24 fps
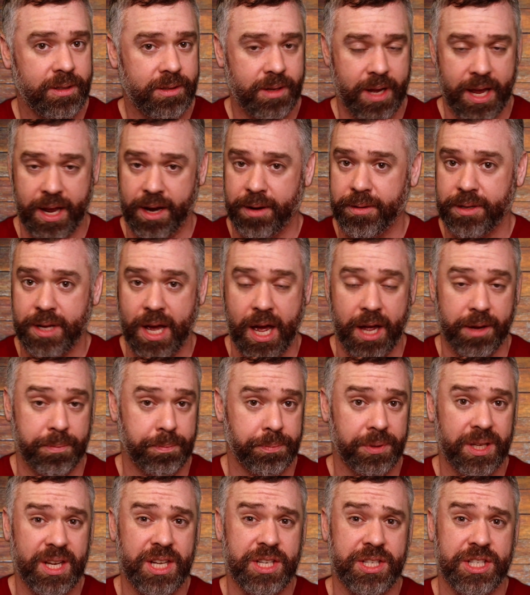And
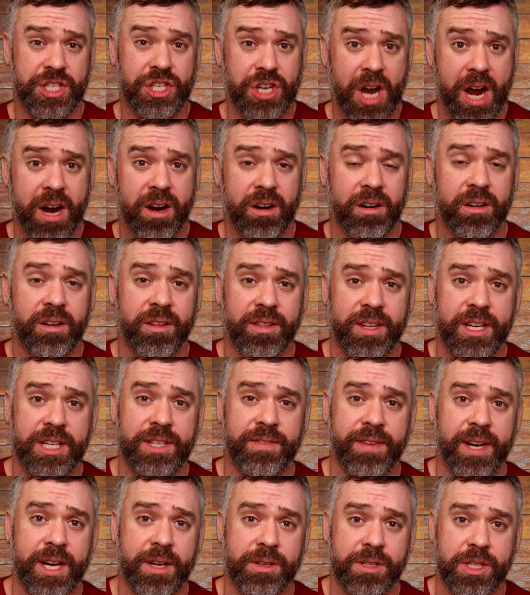please share these
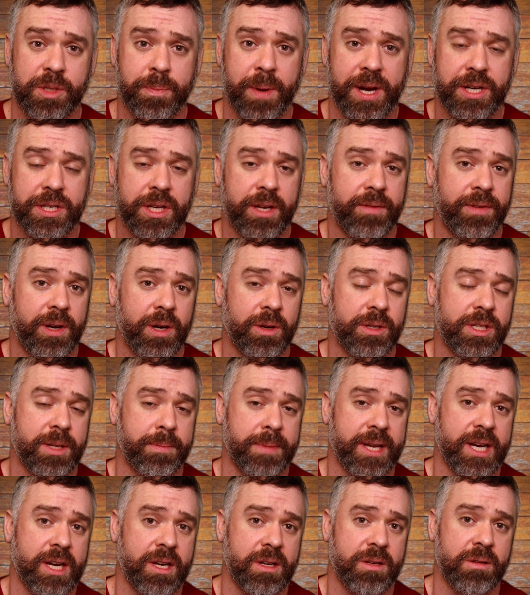videos, especially if you know
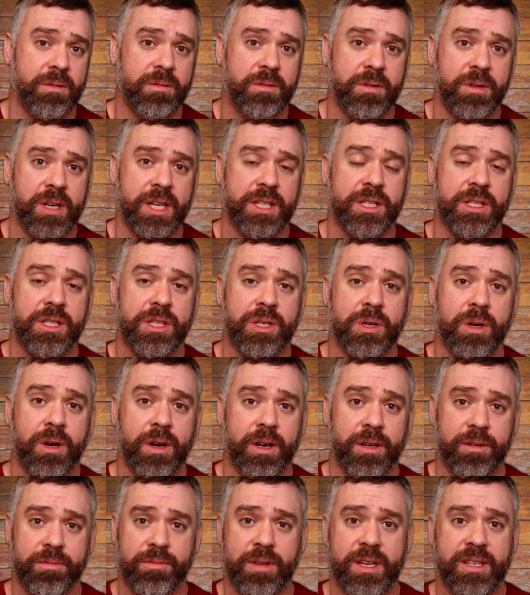somebody who
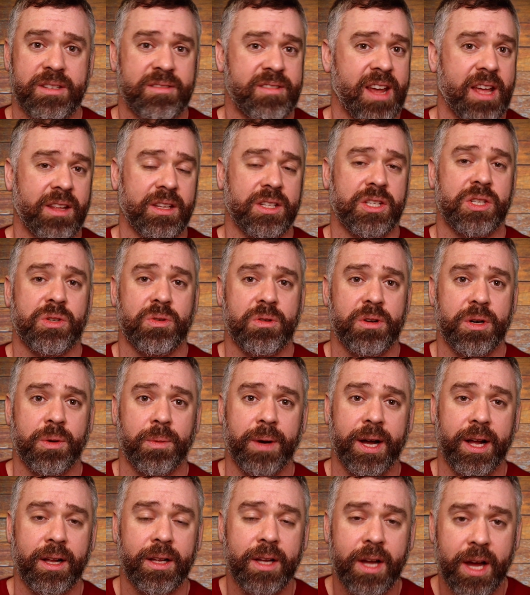doesn't tell a story
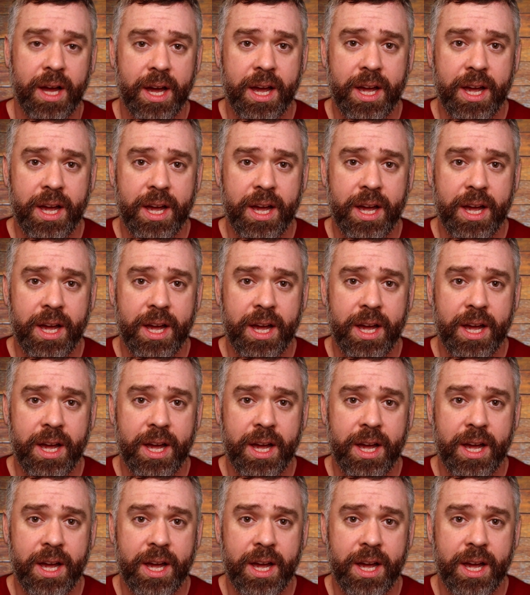well.